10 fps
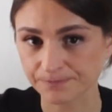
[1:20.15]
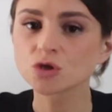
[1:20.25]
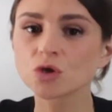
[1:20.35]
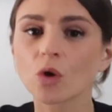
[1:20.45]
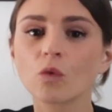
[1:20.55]

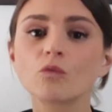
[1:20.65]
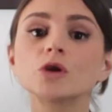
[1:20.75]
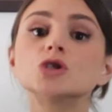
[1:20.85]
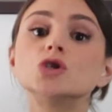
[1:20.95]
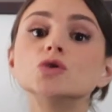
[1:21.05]
So
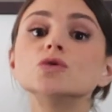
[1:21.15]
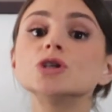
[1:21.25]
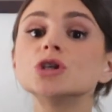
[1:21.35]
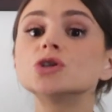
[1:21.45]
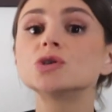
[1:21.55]
we do
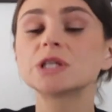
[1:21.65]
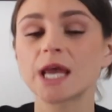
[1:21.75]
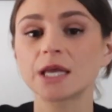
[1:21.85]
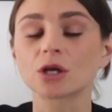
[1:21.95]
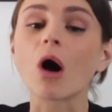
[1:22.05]
need to
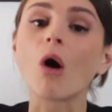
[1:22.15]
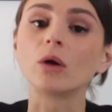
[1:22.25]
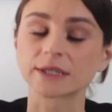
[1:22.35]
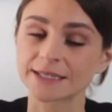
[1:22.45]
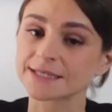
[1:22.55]
take it
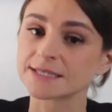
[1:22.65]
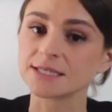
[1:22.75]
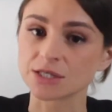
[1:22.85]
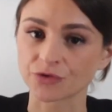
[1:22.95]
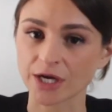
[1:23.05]
all in
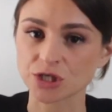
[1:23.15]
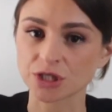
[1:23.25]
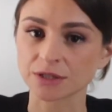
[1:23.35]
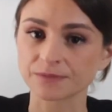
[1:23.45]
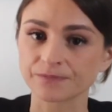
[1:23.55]

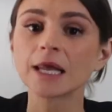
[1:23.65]
consideration.